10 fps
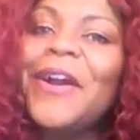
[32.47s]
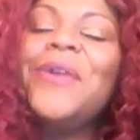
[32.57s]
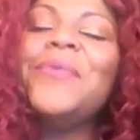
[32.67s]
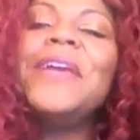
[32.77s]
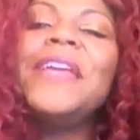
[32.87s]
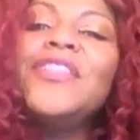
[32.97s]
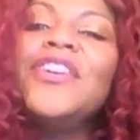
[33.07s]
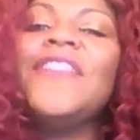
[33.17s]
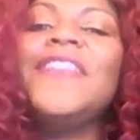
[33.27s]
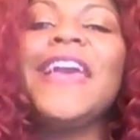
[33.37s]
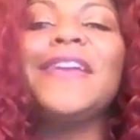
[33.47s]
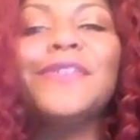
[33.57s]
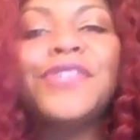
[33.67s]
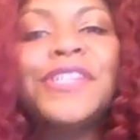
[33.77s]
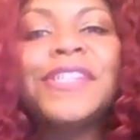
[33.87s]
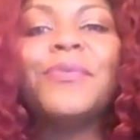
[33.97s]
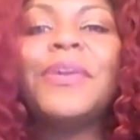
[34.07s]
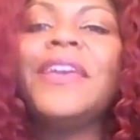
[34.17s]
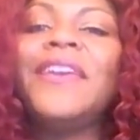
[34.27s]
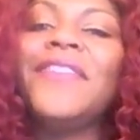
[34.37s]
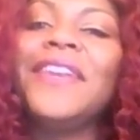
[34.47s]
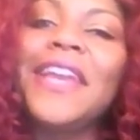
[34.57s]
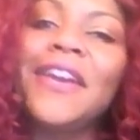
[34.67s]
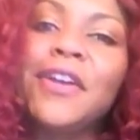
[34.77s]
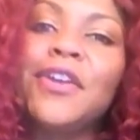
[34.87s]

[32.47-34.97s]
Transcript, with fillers: we look at the energies that we even carried